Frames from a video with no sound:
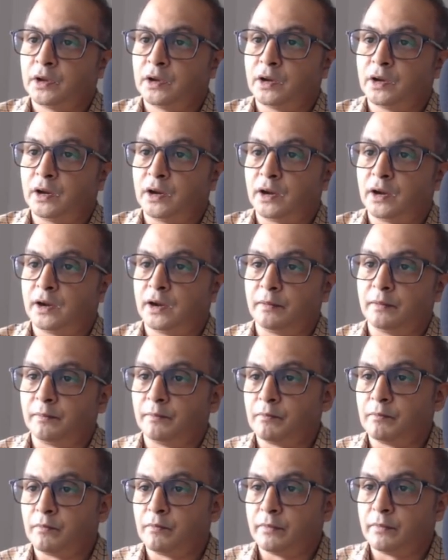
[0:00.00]

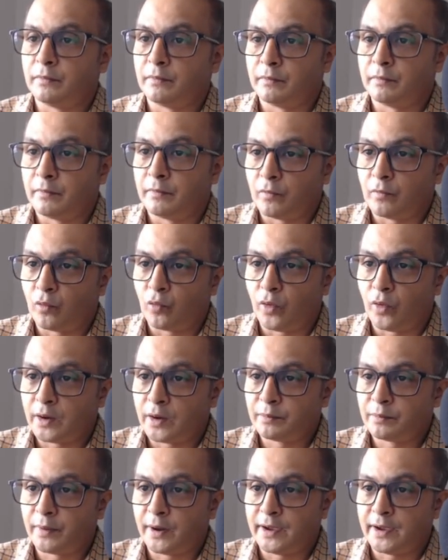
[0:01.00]

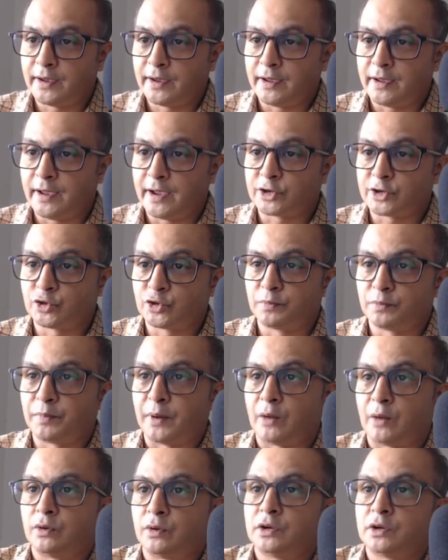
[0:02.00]
1 by x to the
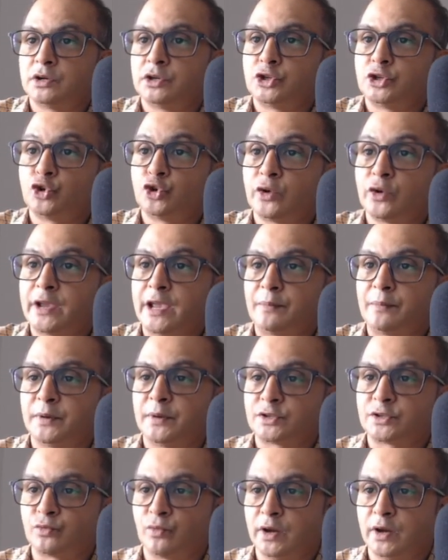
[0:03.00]
power 2k
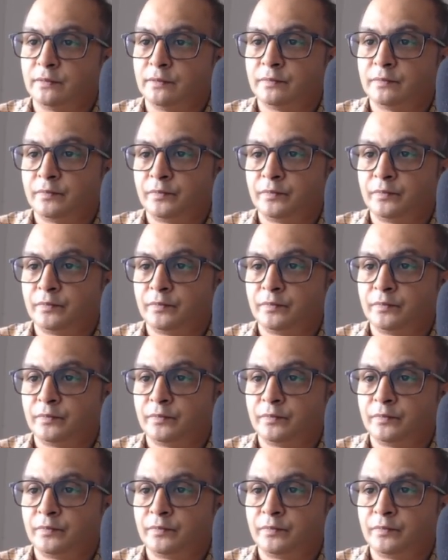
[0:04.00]
plus 1,